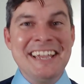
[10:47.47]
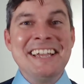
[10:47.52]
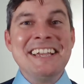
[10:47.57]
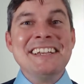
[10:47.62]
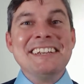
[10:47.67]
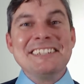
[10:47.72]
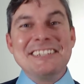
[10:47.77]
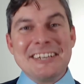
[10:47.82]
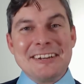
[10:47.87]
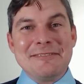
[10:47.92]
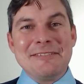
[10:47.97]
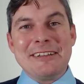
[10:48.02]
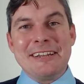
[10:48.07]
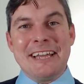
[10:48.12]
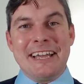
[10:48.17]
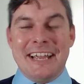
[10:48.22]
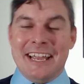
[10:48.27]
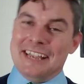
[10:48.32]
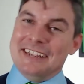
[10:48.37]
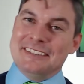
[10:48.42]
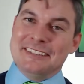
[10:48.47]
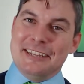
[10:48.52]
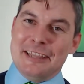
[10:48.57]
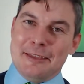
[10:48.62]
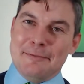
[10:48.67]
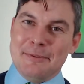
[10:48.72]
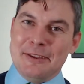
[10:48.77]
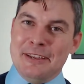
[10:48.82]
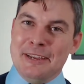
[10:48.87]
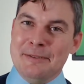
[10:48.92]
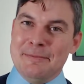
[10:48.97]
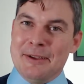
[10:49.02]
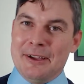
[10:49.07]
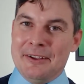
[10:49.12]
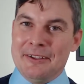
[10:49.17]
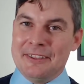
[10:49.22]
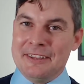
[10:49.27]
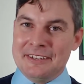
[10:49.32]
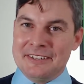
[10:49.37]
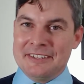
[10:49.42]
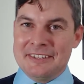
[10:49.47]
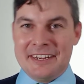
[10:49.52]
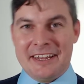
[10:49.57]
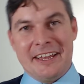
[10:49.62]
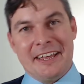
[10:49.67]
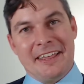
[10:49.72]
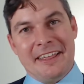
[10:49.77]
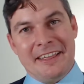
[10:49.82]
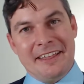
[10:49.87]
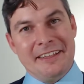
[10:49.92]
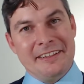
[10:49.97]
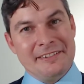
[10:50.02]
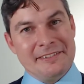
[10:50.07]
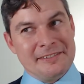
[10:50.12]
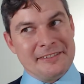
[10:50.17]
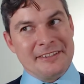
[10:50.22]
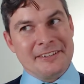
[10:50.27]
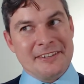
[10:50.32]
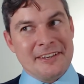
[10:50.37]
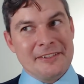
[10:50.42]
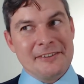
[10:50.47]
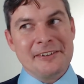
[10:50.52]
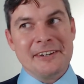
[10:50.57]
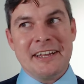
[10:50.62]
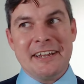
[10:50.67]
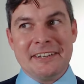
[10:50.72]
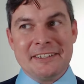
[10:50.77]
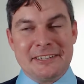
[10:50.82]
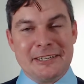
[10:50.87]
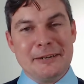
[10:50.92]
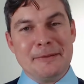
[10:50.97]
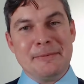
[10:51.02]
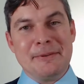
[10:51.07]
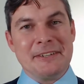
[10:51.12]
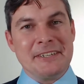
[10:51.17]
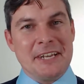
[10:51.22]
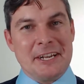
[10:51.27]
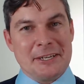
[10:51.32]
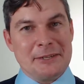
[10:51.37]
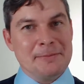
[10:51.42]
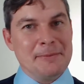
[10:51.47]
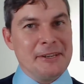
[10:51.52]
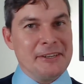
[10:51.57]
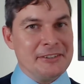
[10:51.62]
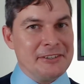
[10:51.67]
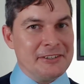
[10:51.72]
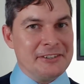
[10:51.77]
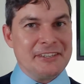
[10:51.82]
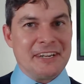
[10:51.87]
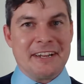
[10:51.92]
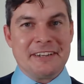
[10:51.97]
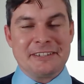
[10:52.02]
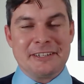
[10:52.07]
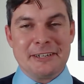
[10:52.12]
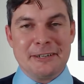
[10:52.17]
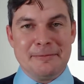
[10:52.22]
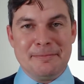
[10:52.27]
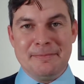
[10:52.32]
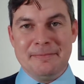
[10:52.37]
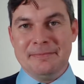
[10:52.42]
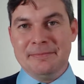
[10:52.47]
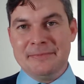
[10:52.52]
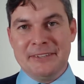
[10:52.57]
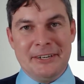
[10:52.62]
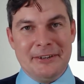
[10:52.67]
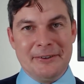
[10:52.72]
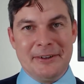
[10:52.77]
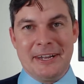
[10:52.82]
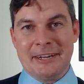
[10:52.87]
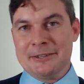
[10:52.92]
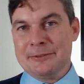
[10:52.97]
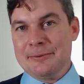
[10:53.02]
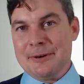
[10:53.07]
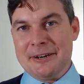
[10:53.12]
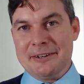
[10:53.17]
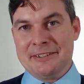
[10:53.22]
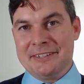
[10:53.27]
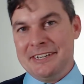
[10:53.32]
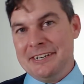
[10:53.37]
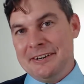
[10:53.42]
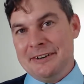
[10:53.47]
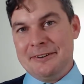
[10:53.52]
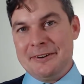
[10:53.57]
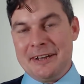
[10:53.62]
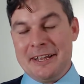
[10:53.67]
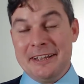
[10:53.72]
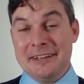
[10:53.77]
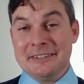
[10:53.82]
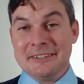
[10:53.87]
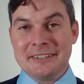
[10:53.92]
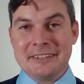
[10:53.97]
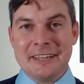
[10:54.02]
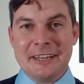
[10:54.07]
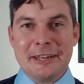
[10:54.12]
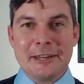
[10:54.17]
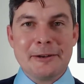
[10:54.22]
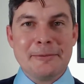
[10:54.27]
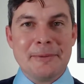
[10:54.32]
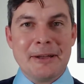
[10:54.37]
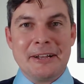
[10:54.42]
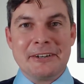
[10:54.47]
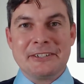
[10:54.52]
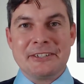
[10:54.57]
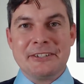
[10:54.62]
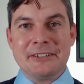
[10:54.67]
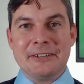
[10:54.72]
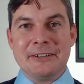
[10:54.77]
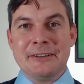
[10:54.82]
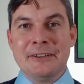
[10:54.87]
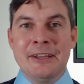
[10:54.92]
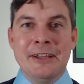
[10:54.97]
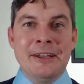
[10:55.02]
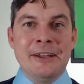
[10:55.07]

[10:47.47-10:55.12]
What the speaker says: So you can be like, hey, send them an email this day, this other day, send them a text message asking them, you know, X, Y, or Z, or hey, just thinking about you.